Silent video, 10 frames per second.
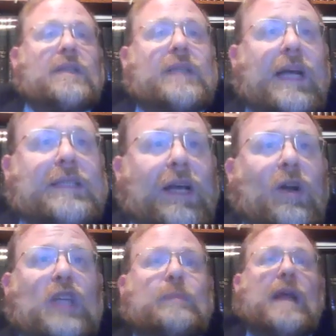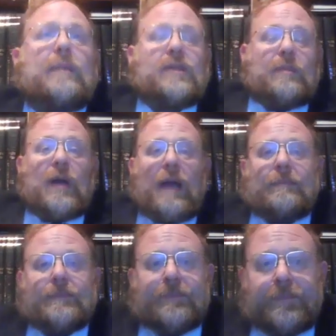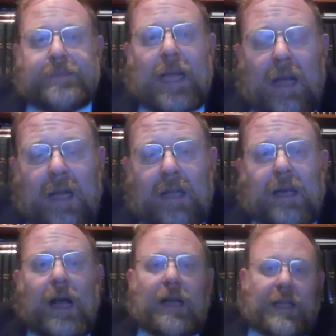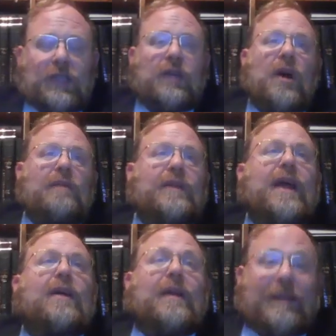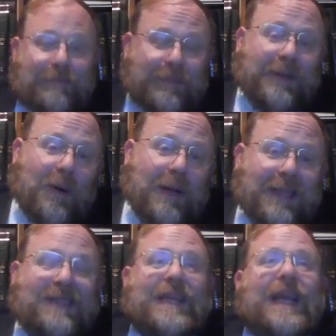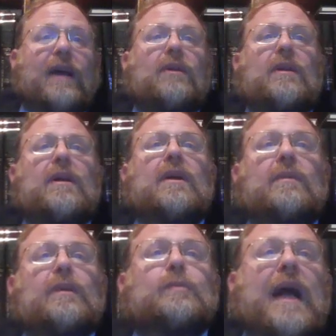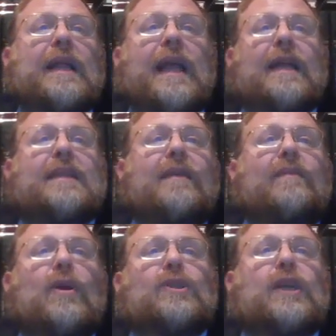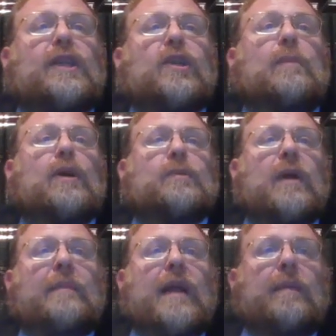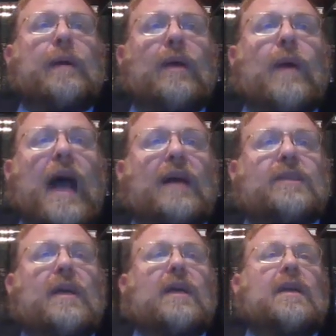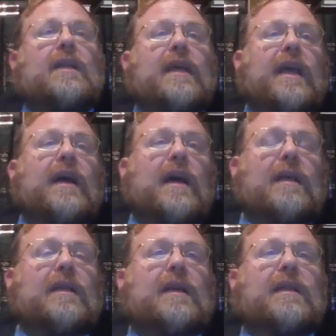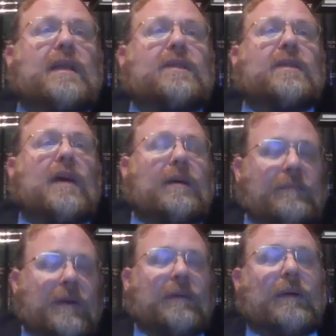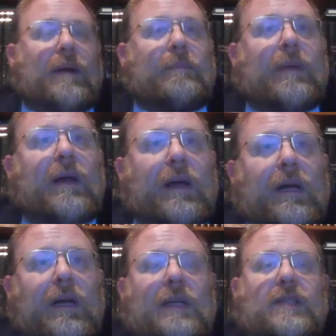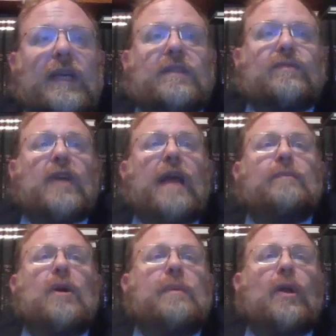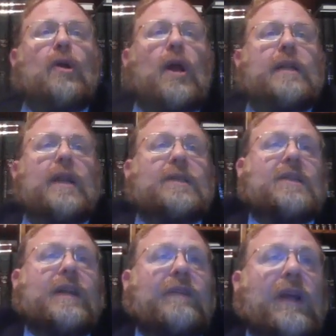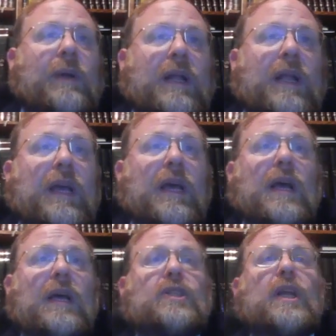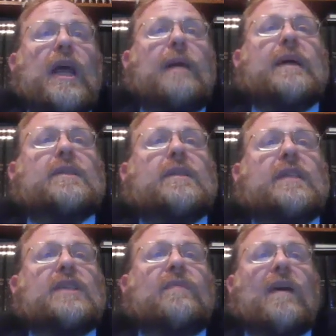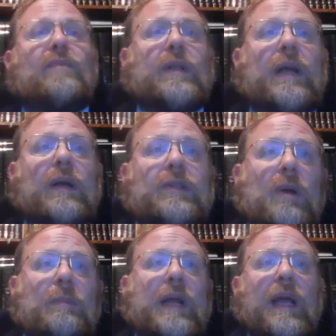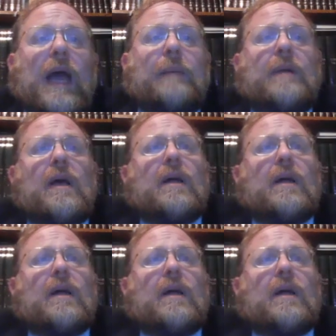says, the cognition of their, according to Seichel, respond against them. Anybody who has the, uh, the this um, um, uh, sense of shame. Lo merachaita doesn't sin very quickly. Shenema, as it says, "Va'aburti erasop nechem